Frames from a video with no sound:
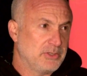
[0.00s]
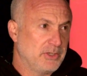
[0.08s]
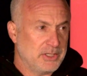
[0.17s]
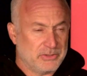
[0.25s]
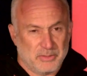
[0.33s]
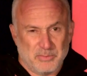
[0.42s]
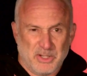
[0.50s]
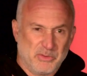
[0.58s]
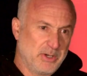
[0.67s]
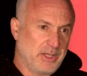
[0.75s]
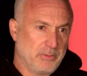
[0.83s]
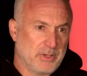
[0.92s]
tradition, but it
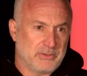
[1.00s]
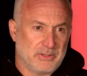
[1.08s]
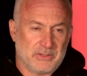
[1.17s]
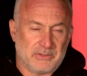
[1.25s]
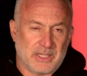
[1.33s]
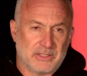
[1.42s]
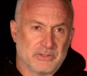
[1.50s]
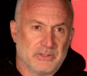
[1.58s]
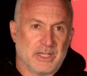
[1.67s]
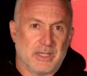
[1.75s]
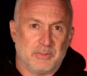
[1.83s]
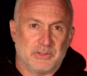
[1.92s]
really wasn't a Santo
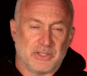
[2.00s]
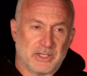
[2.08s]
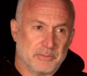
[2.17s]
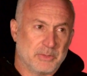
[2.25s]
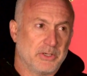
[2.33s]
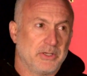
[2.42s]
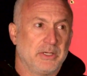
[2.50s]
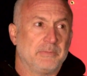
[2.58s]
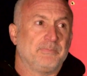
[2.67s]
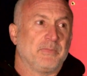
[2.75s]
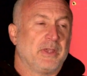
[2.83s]
Daime ceremony.